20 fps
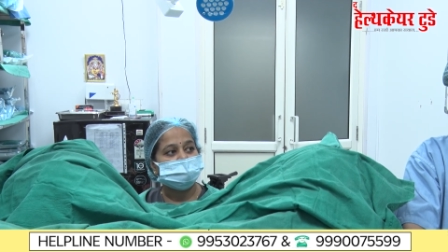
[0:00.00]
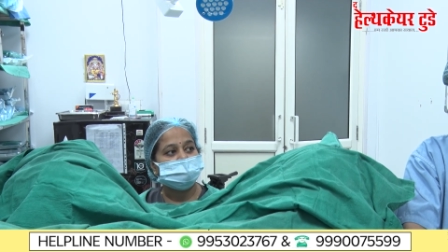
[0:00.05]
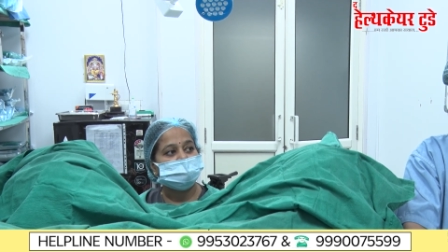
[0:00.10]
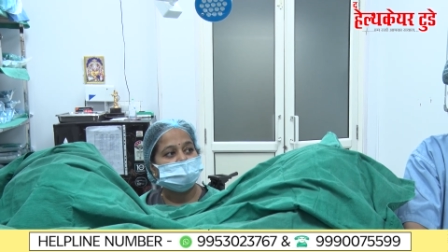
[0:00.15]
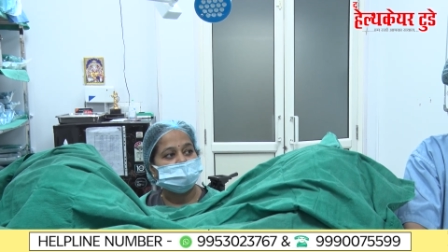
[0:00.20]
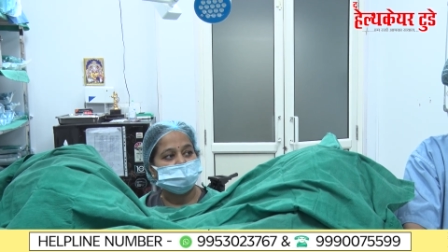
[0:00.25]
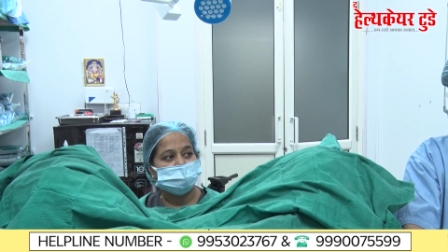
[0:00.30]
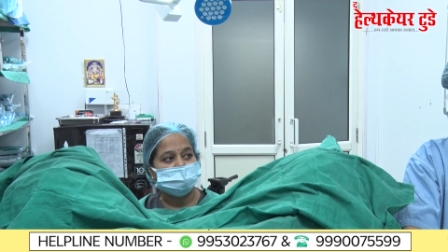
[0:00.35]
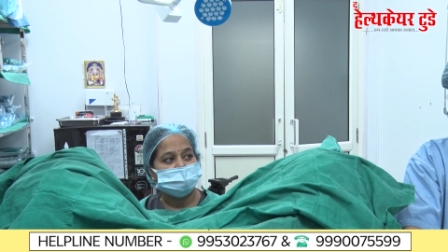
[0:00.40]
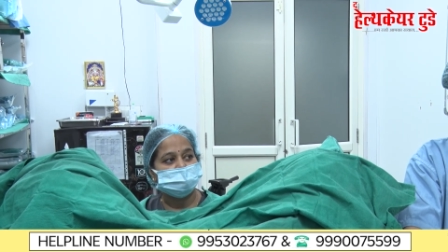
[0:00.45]
So
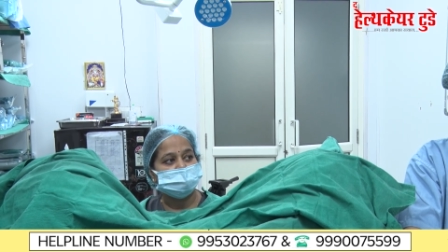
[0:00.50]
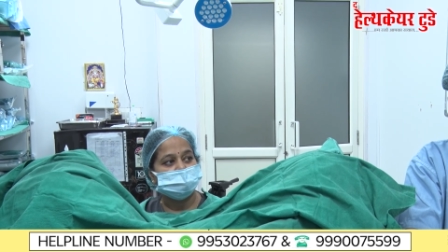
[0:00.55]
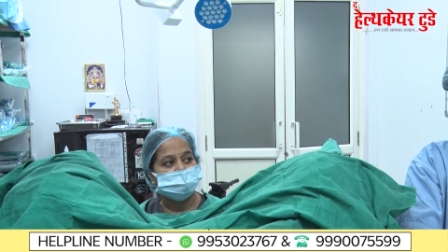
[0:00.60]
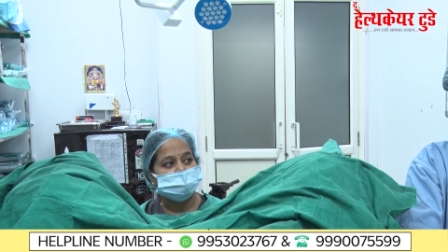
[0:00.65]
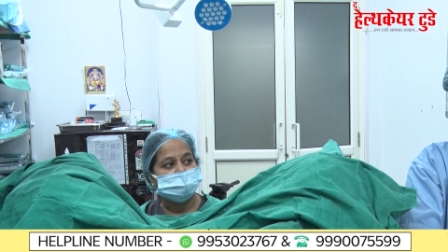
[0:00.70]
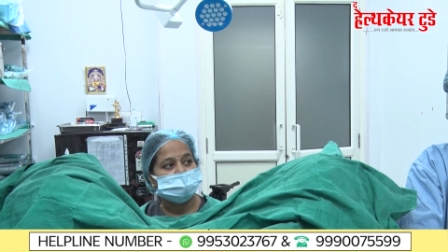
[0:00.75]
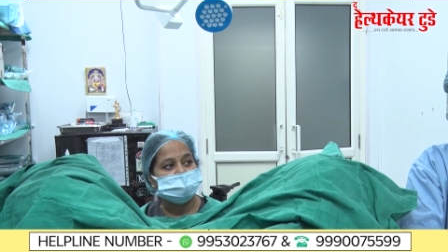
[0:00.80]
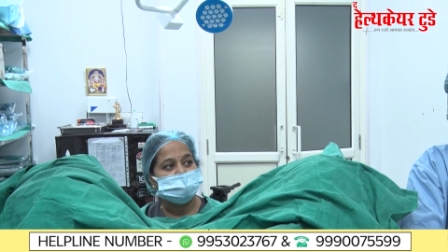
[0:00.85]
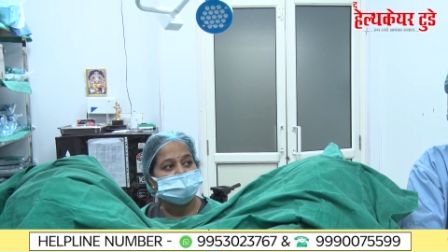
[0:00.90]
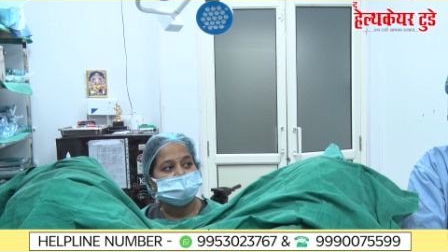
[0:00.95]
now,
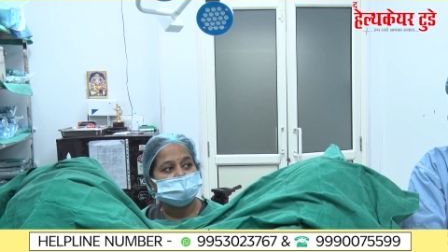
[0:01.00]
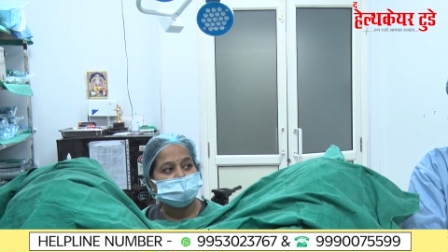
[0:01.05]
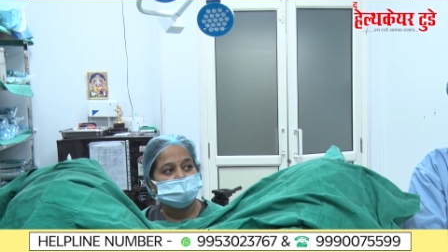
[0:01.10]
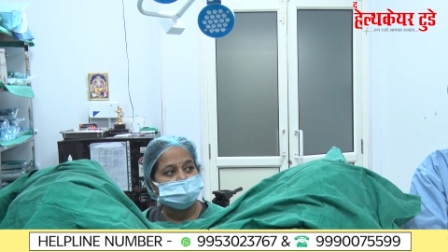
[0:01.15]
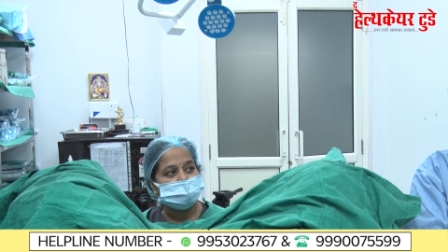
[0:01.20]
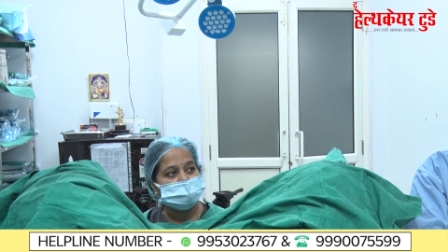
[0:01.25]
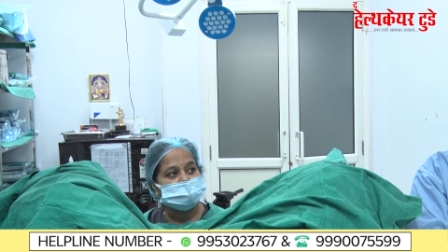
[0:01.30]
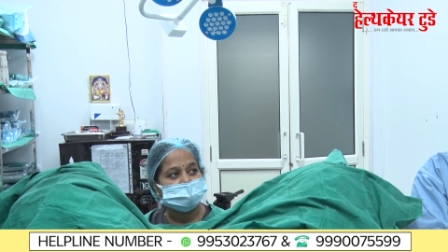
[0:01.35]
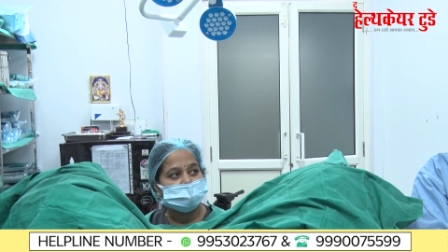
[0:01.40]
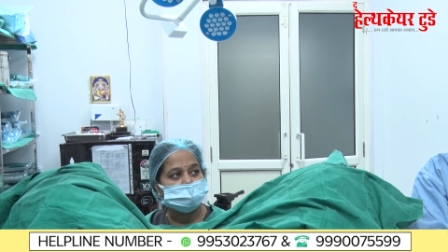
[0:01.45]
since the
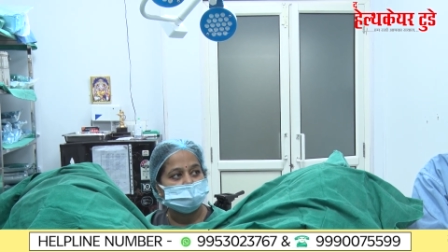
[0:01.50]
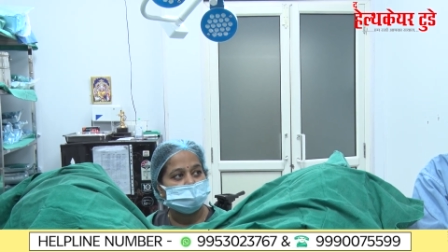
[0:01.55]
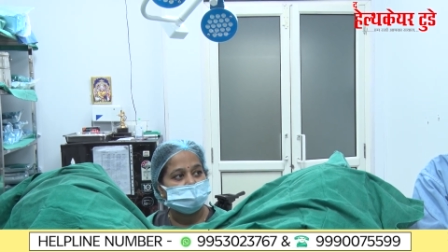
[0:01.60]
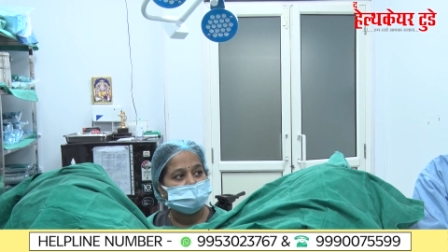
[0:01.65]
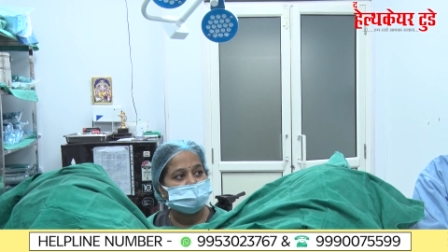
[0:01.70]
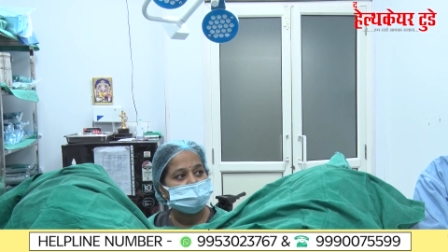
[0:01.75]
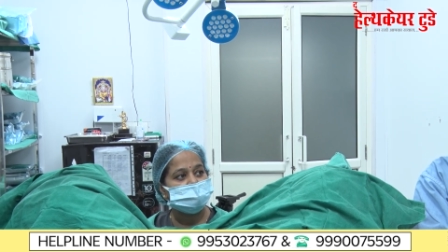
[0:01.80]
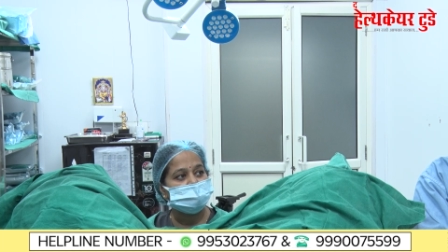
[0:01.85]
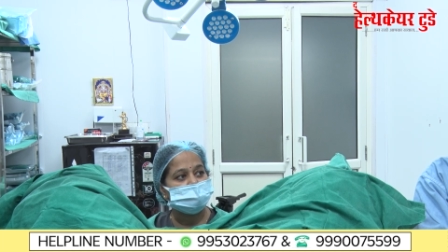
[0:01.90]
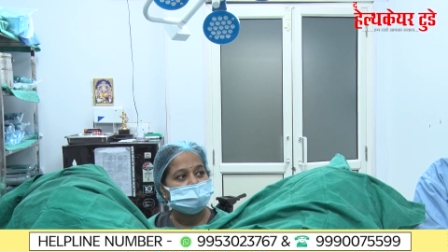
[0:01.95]
tip is at
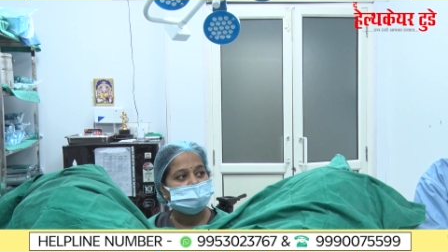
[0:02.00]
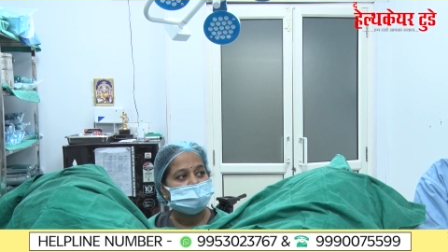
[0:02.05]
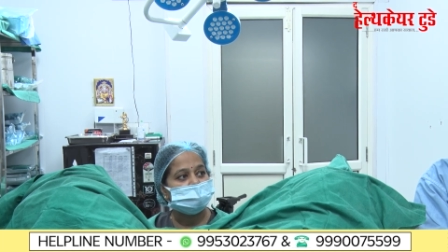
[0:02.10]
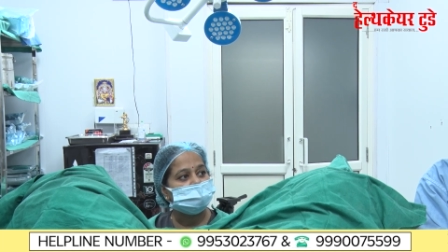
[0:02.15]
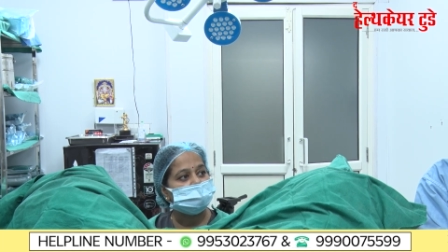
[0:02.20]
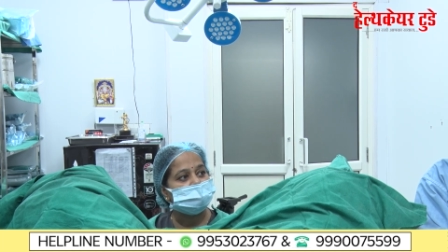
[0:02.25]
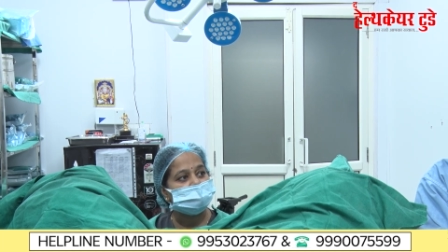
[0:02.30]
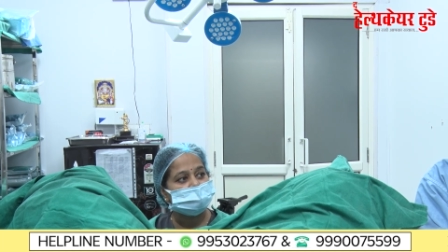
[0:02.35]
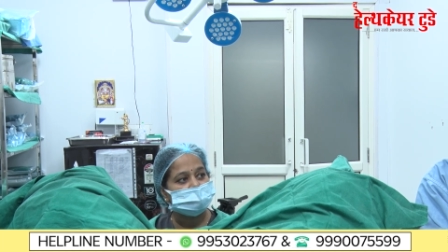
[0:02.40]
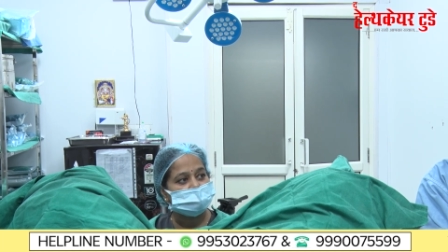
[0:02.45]
place, so
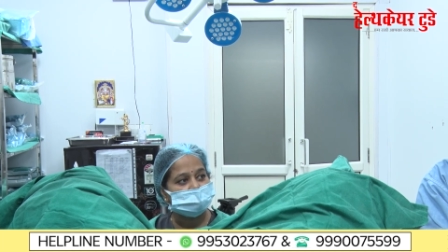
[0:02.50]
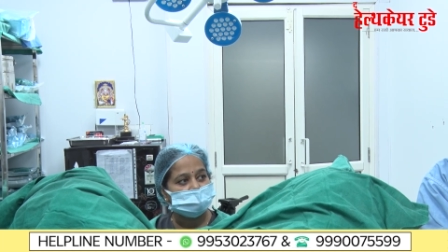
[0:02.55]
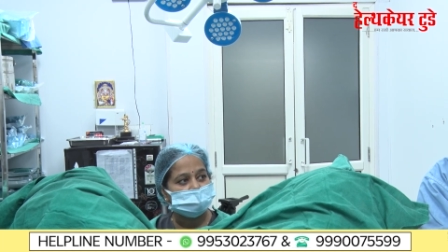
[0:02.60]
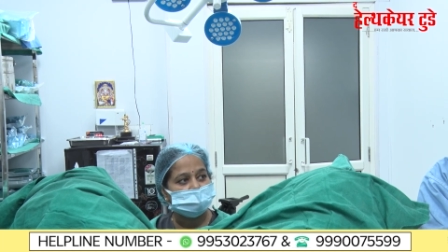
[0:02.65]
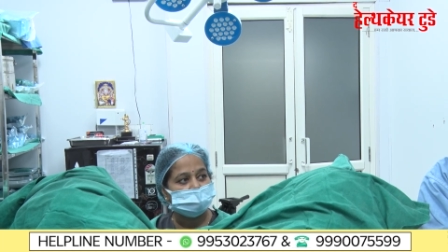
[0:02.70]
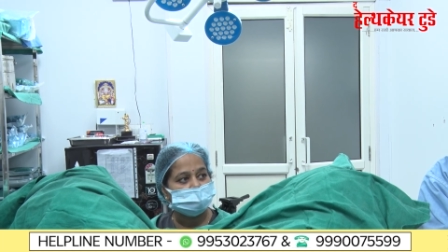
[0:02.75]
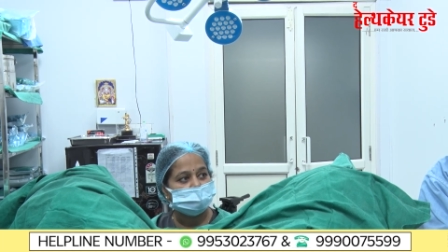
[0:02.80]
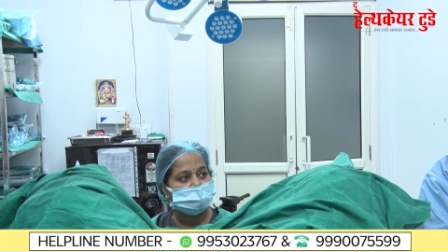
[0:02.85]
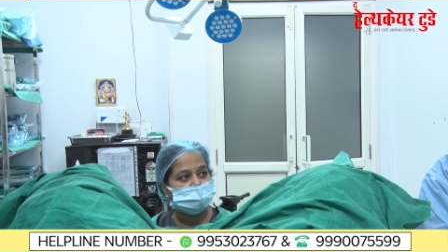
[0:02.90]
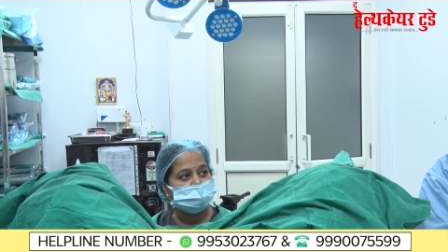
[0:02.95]
then we tell
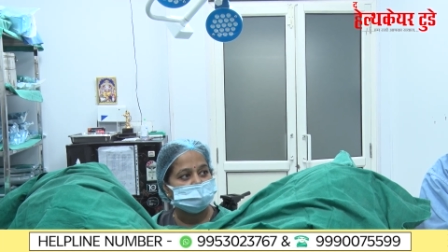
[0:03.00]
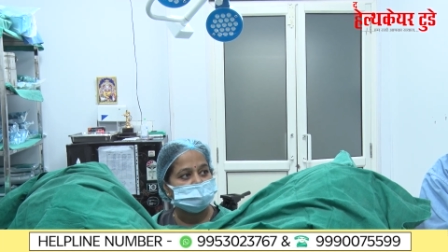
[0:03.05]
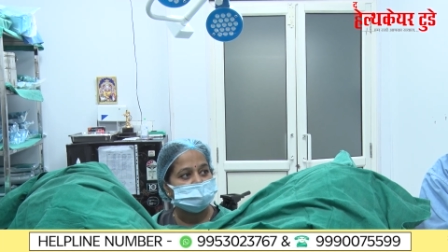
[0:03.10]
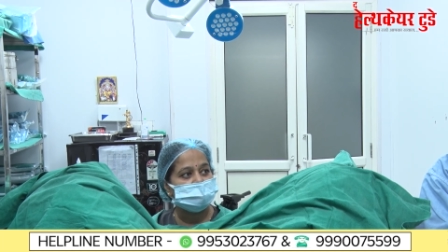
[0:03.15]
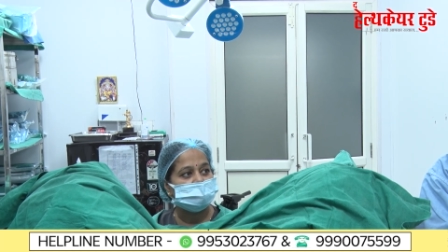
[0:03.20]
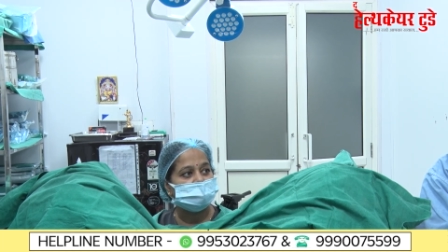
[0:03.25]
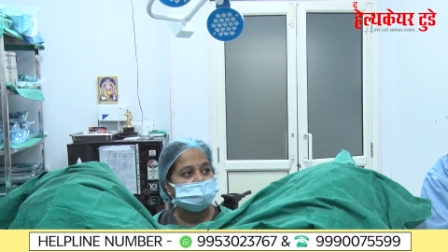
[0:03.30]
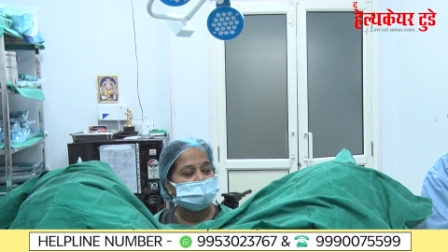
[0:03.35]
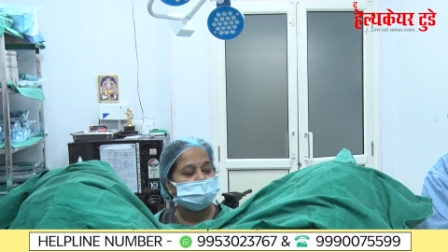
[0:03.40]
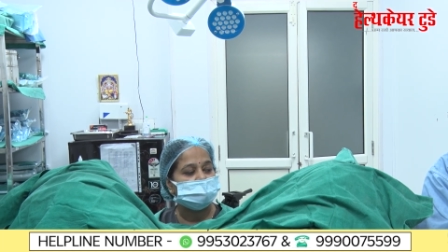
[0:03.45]
the
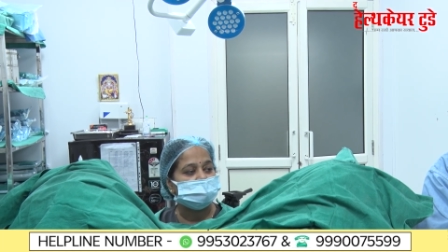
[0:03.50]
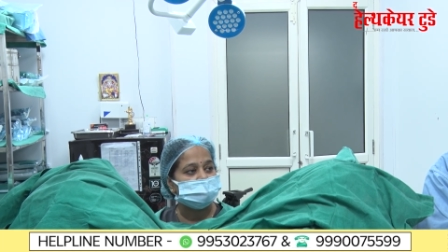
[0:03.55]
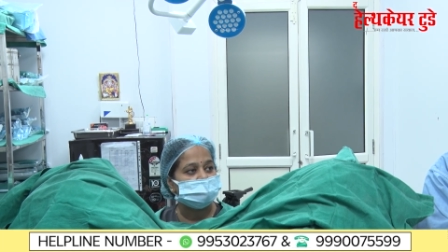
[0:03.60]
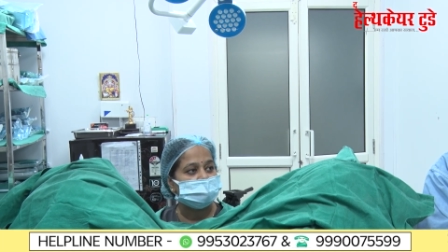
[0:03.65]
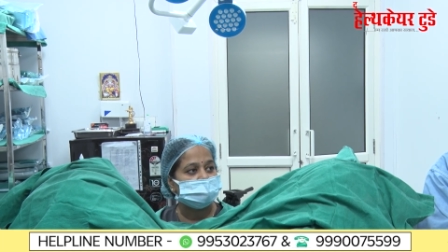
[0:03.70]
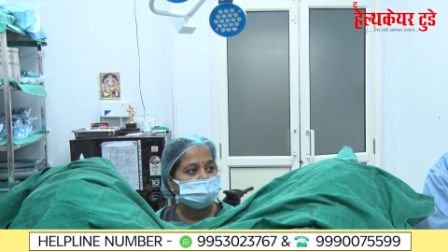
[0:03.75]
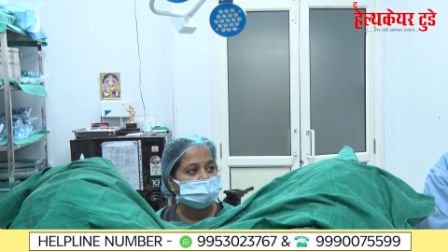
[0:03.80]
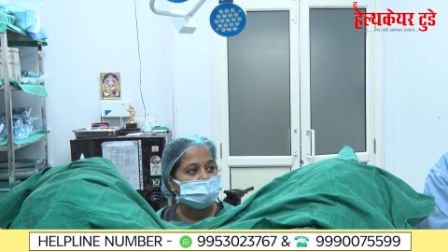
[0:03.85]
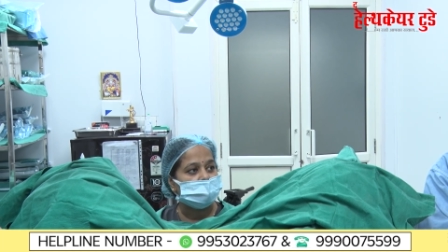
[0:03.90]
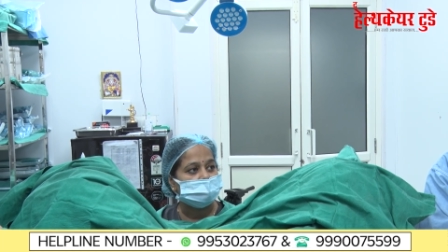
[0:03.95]
embryologist that it is at,